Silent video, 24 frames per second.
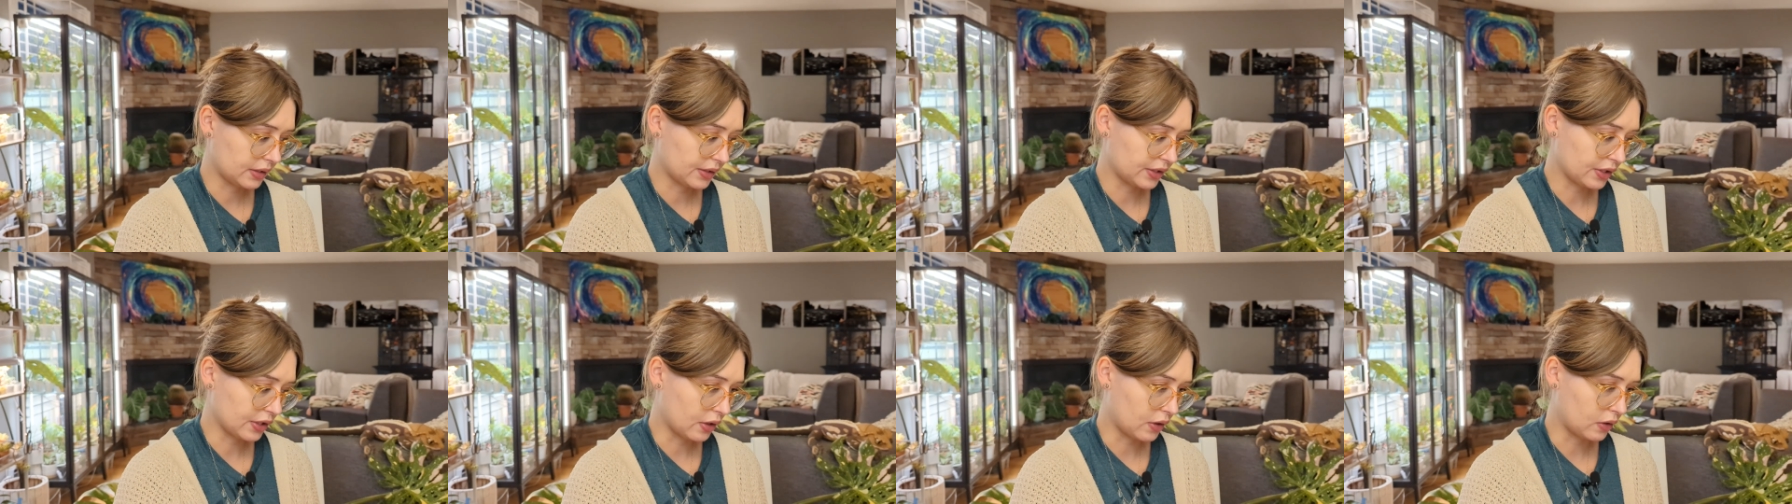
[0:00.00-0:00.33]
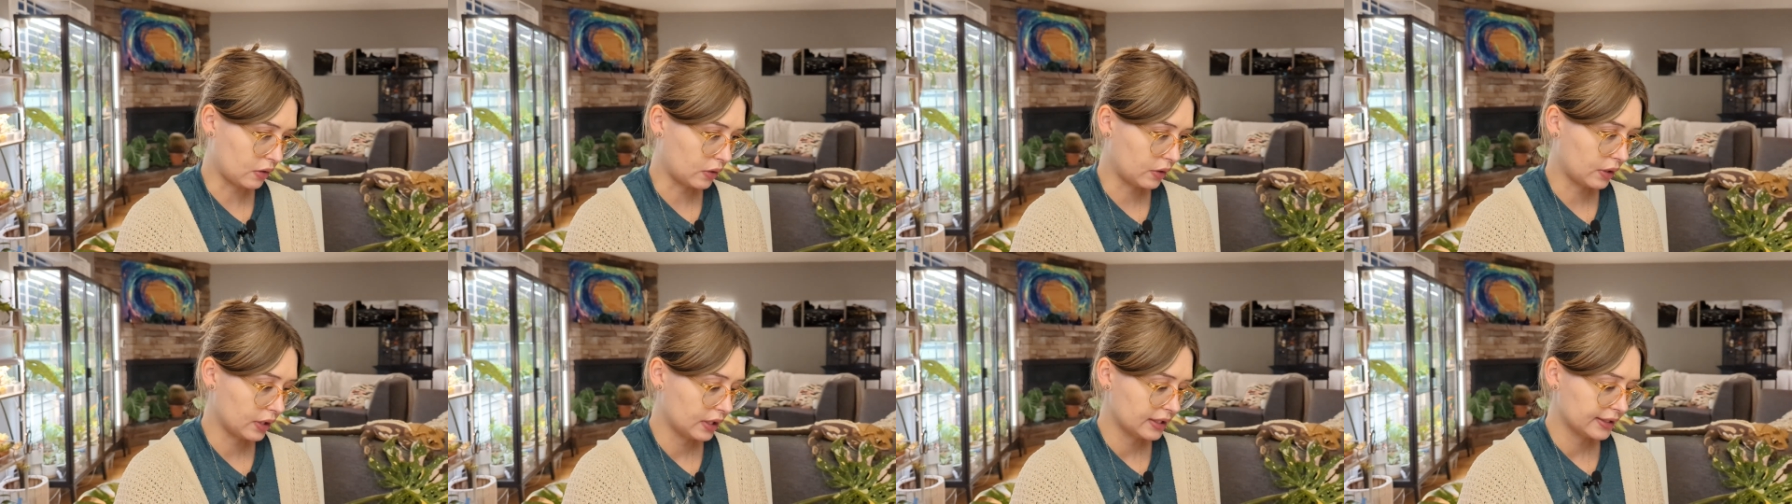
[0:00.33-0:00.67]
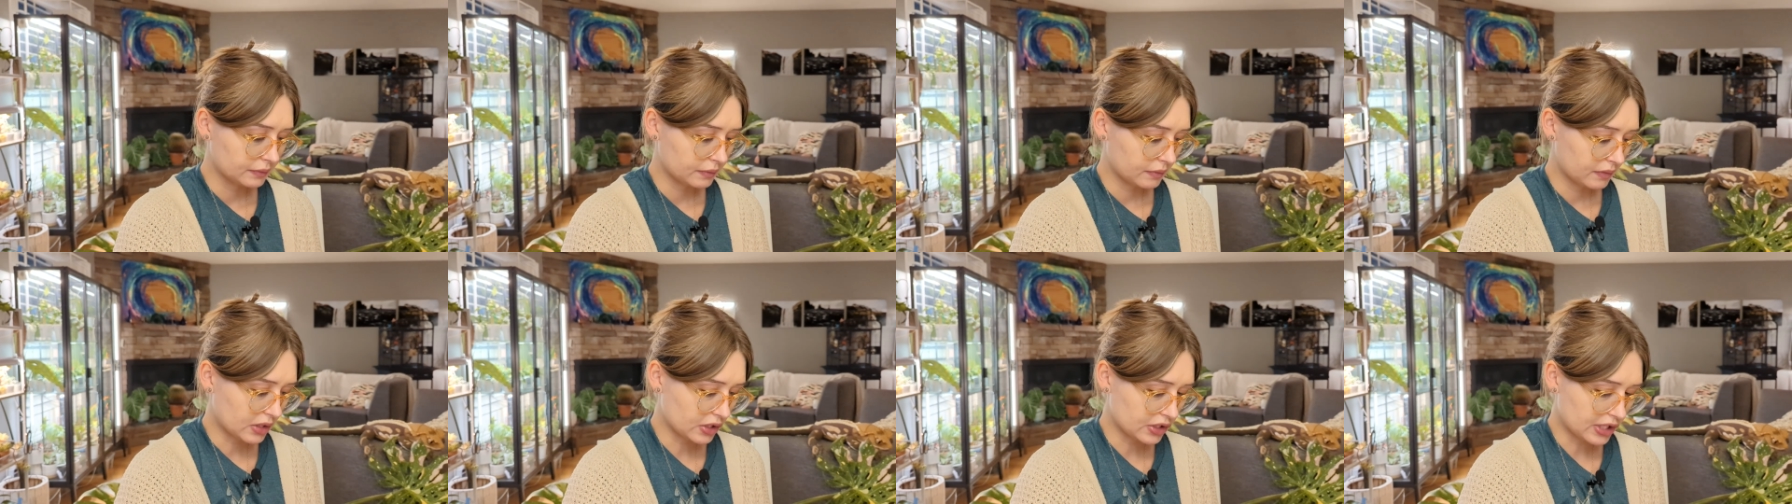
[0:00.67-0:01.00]
So
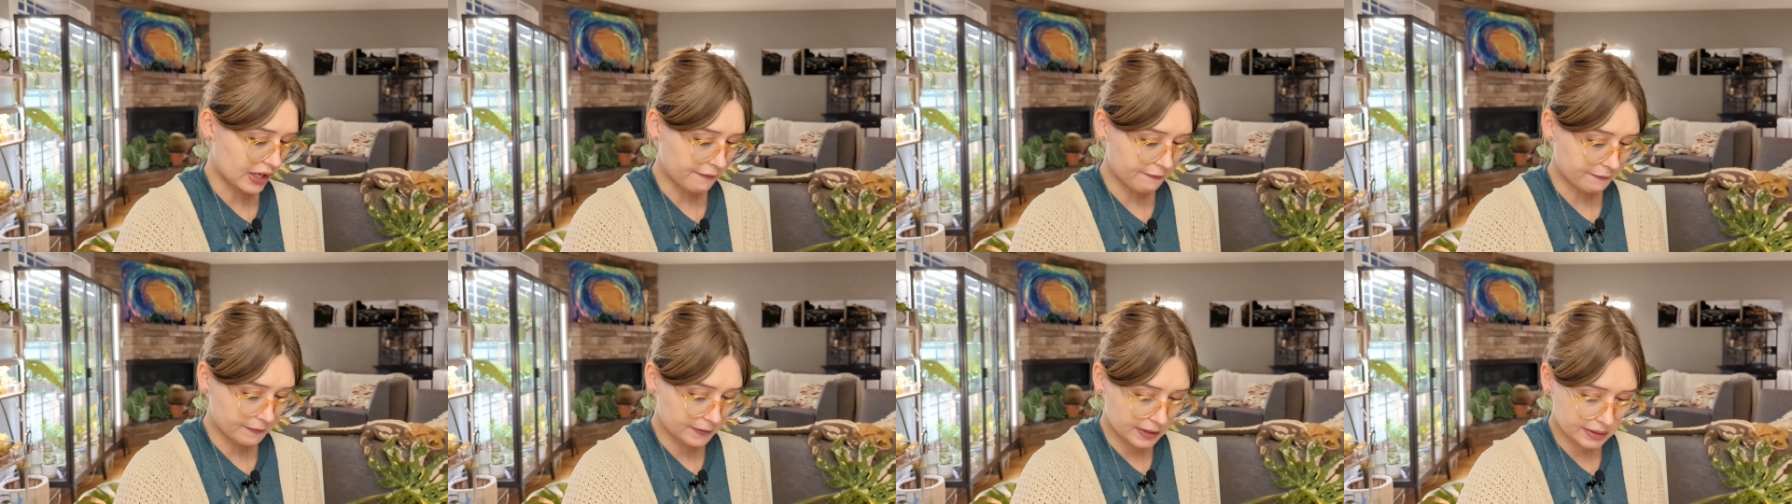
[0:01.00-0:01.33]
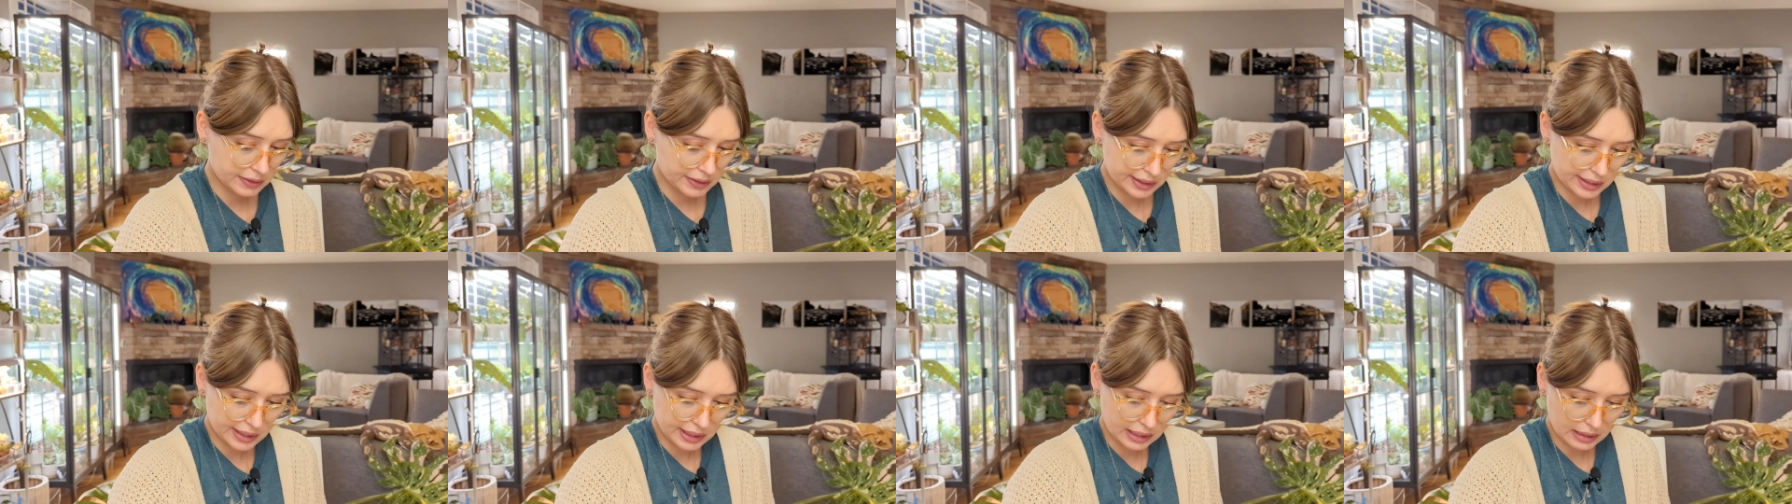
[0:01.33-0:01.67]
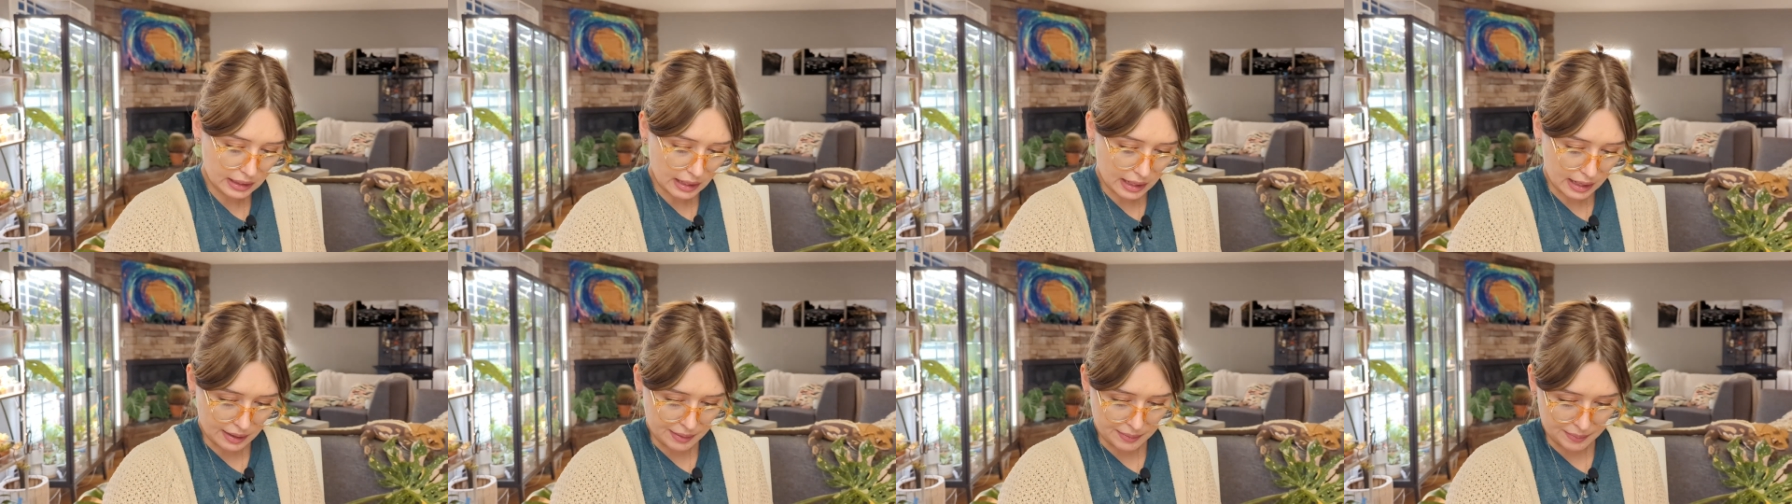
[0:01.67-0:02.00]
they're
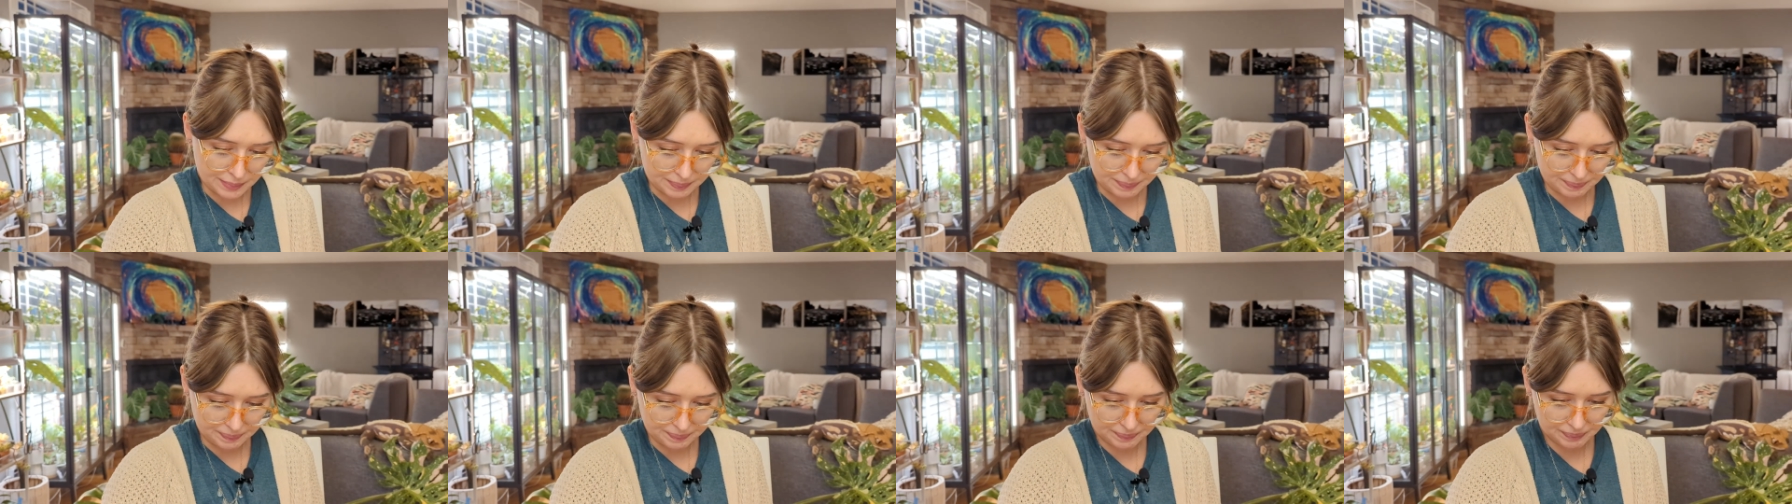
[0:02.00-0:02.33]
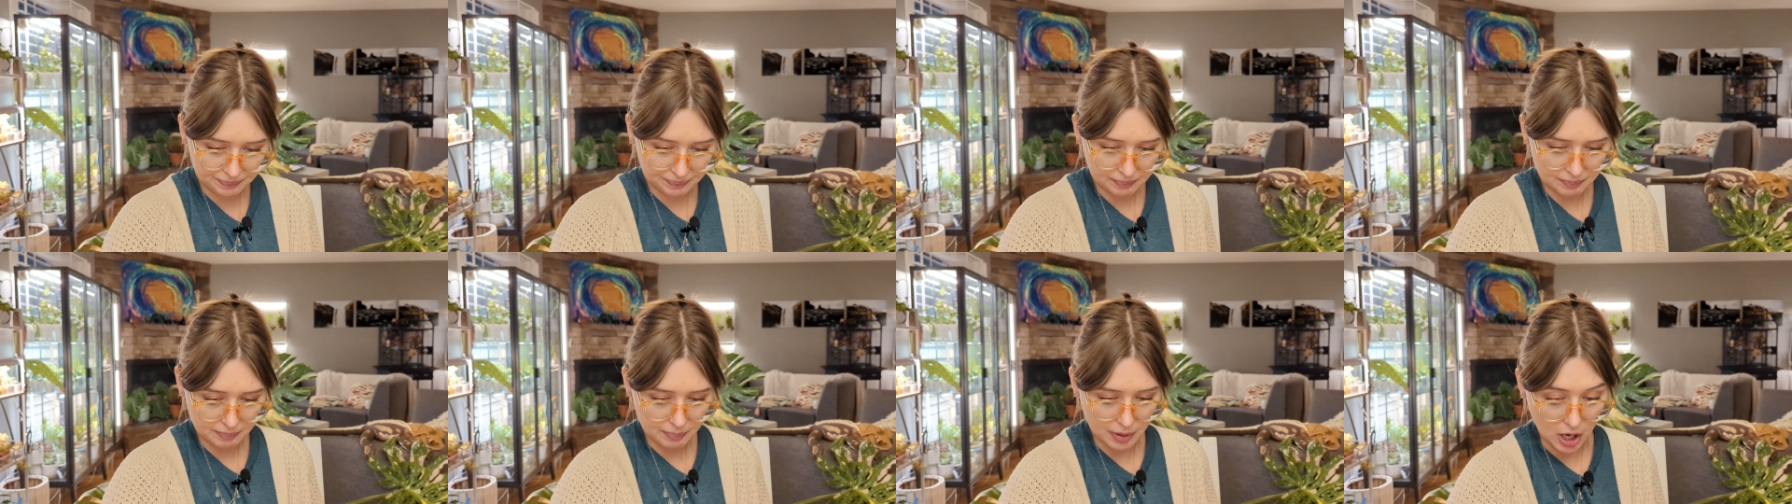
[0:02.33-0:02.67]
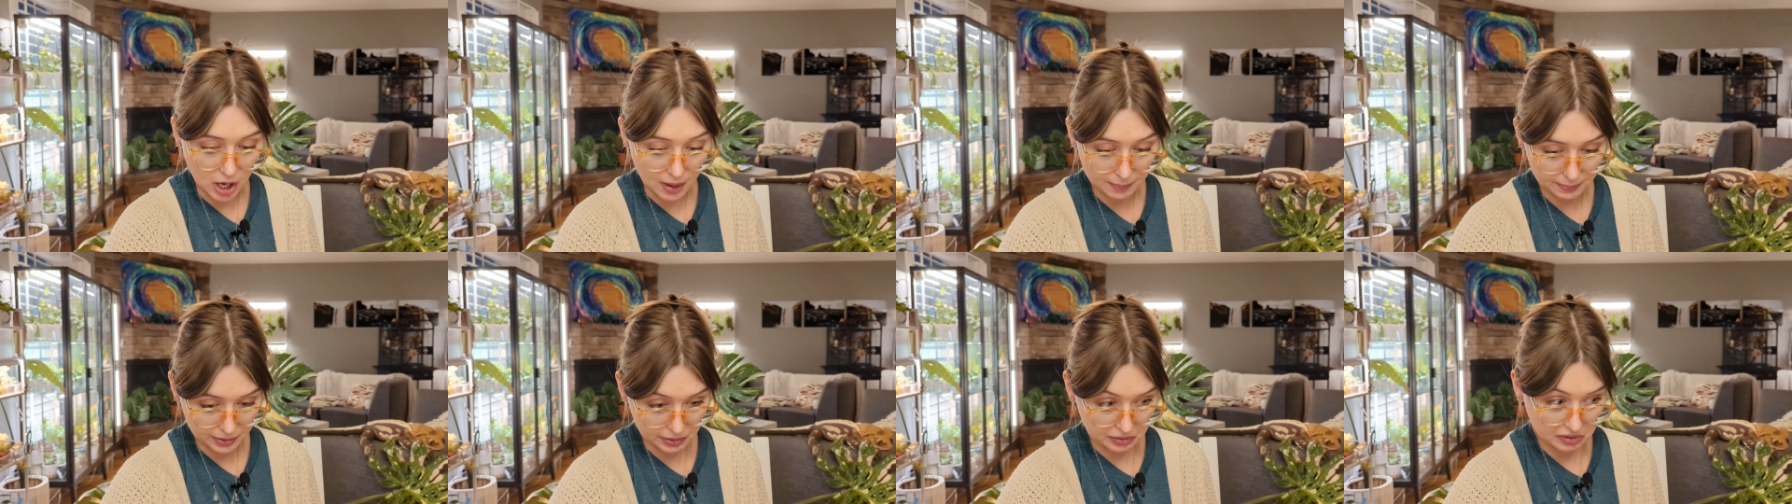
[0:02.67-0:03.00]
definitely um,
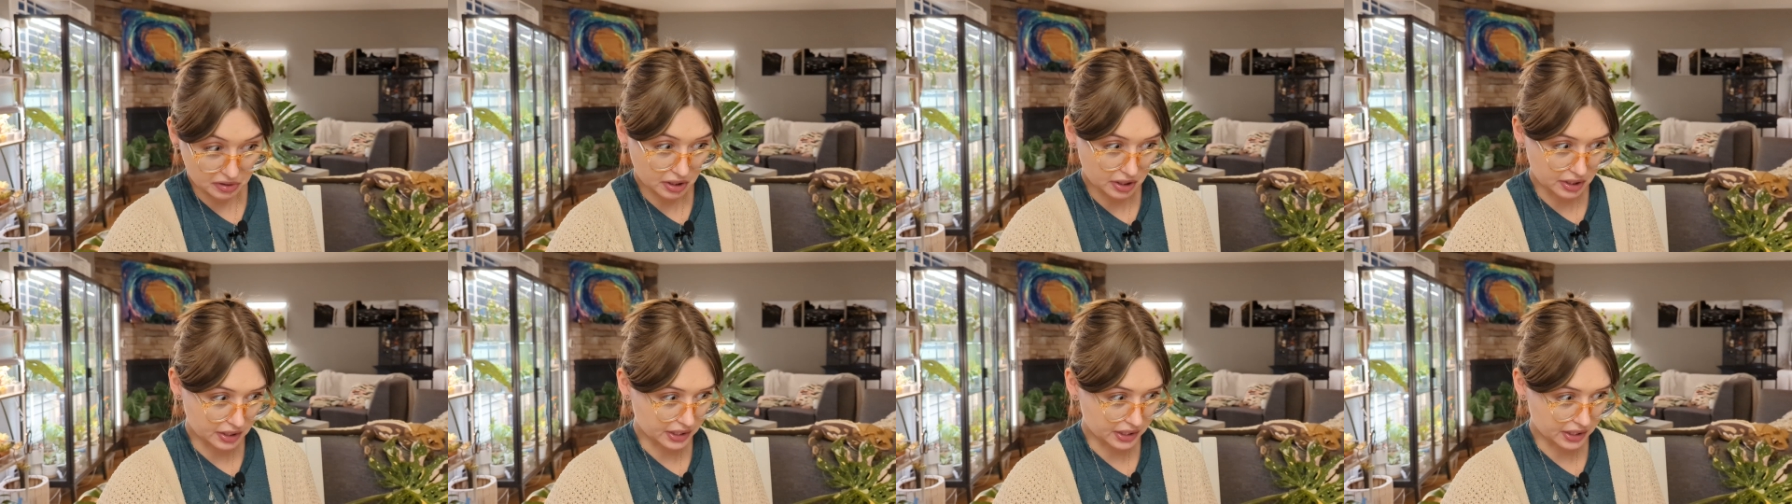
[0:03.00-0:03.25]
popular.